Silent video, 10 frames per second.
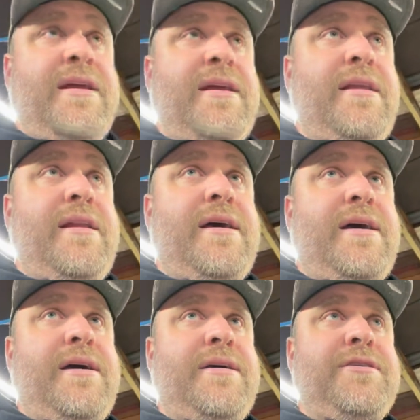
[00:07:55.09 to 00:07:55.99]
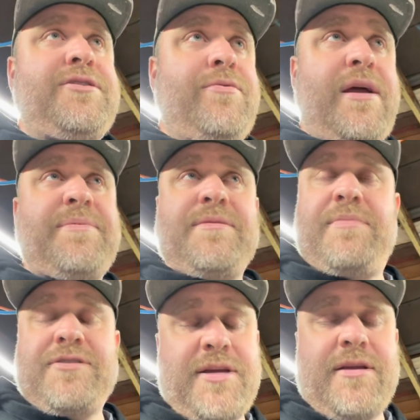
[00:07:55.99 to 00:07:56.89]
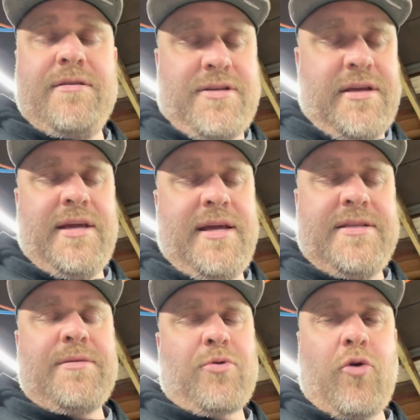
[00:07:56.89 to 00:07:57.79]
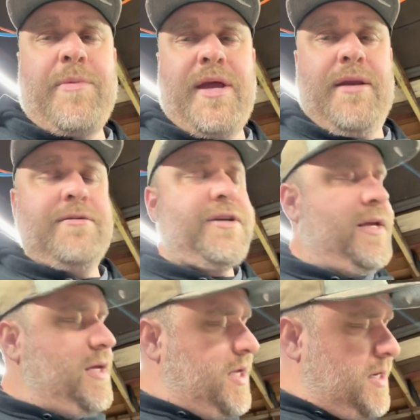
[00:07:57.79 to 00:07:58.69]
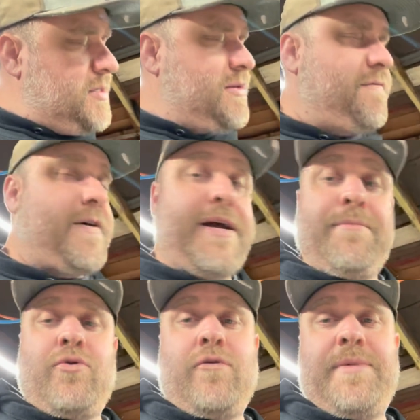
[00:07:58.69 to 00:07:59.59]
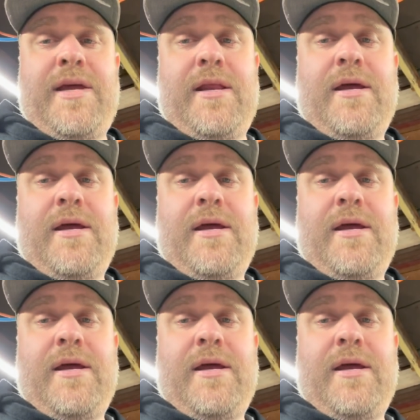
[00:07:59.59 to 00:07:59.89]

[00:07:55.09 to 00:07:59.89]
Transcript: And she rips, but she eats the propane. She eats the fucking propane.